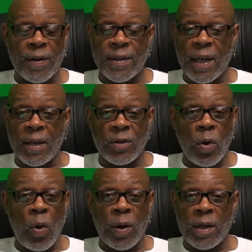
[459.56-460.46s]
this thing is
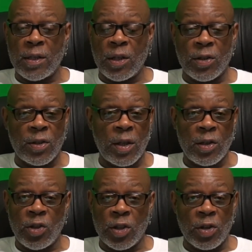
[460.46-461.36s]
going. It's
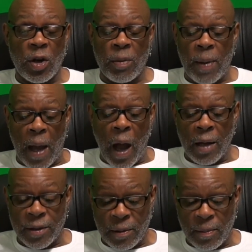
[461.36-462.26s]
just going to be
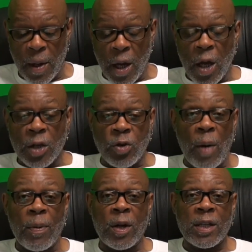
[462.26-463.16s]
awesome.
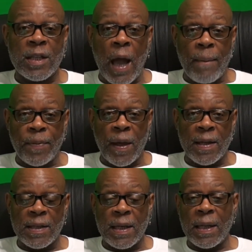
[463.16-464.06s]
So I'm going to stop
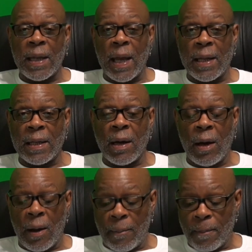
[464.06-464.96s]
this and
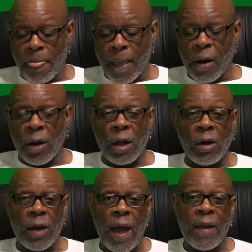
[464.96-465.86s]
going to
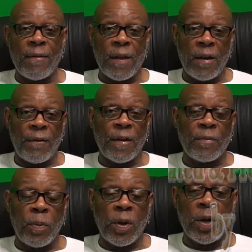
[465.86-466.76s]
look at it, and then if
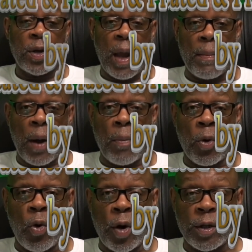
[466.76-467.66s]
it's pretty good,
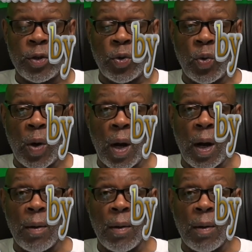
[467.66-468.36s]
I'm going to